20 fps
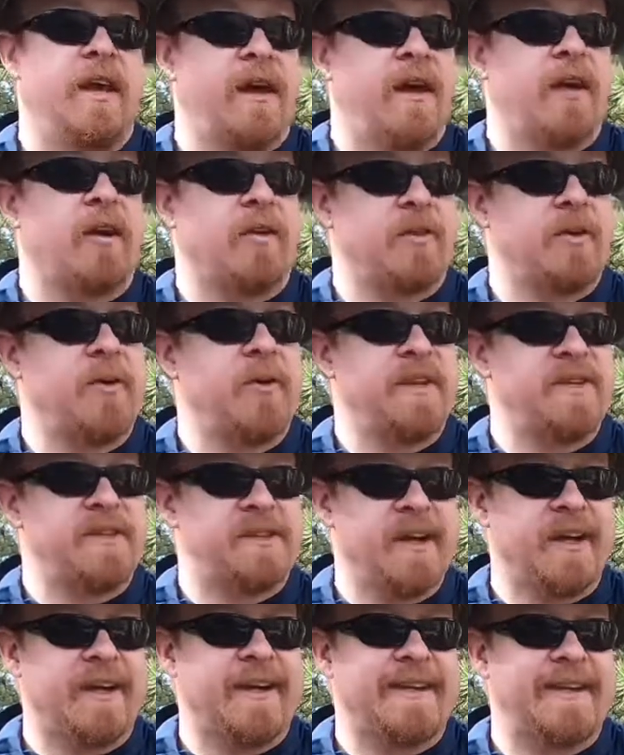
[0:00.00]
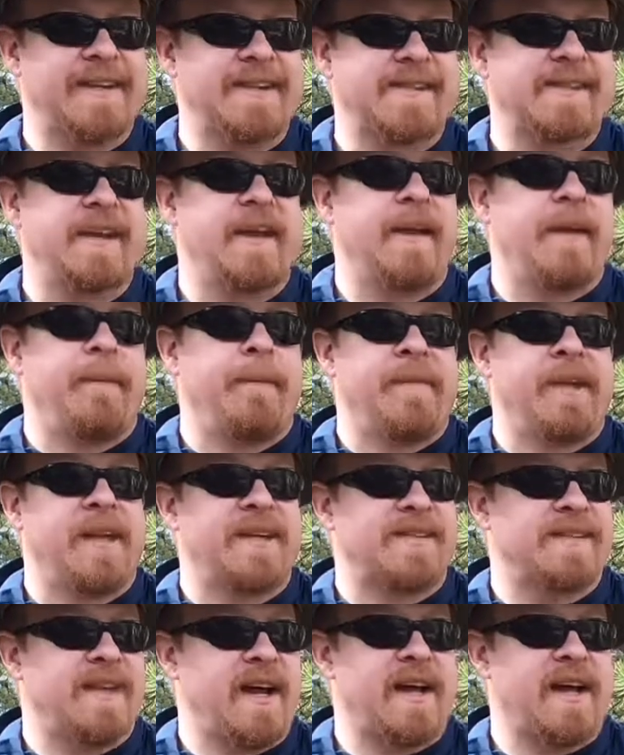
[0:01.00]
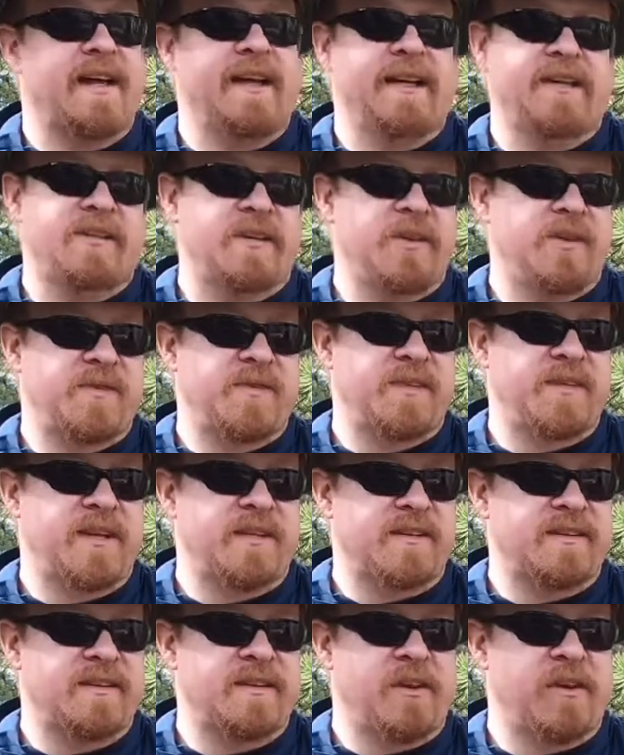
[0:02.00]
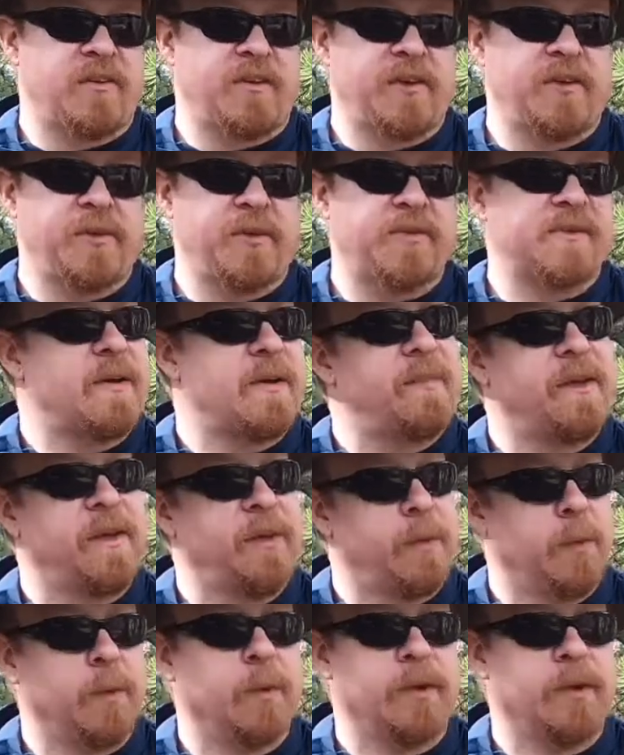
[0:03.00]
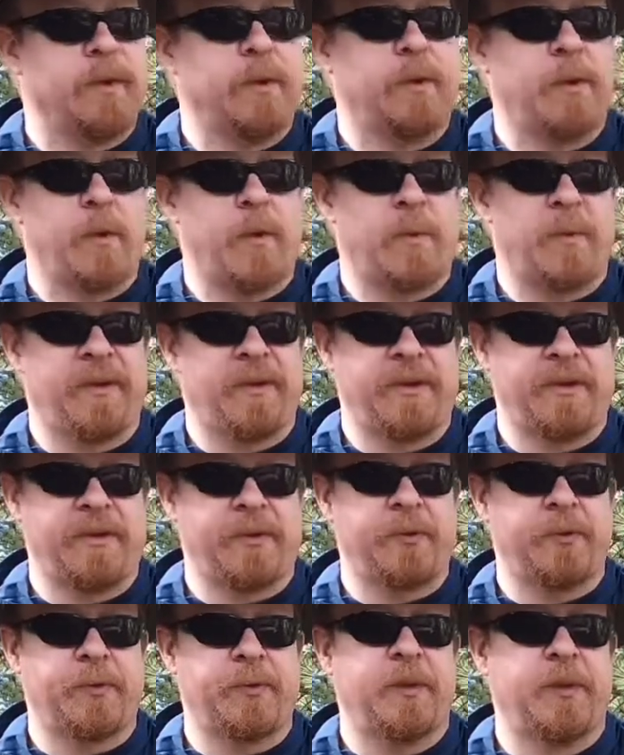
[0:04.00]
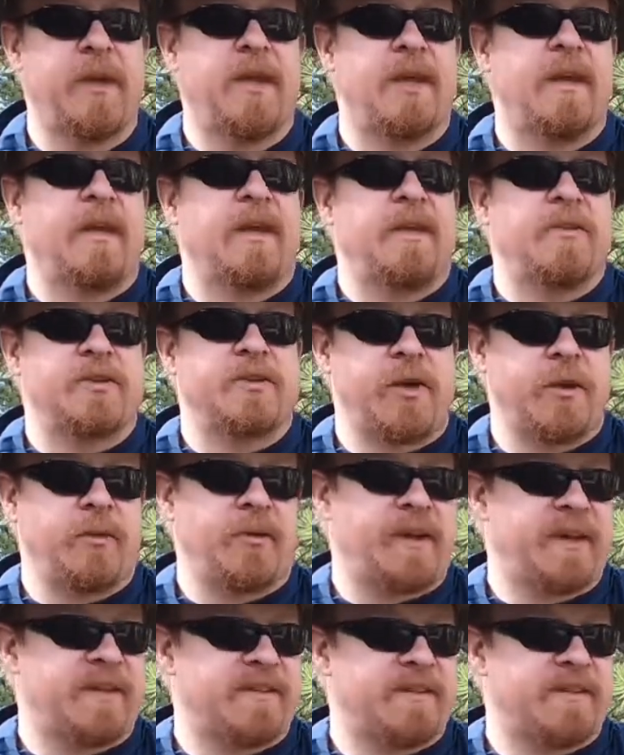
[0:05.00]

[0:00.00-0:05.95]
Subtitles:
And although it does, it's not an excuse to necessarily do something you wouldn't normally do to go against a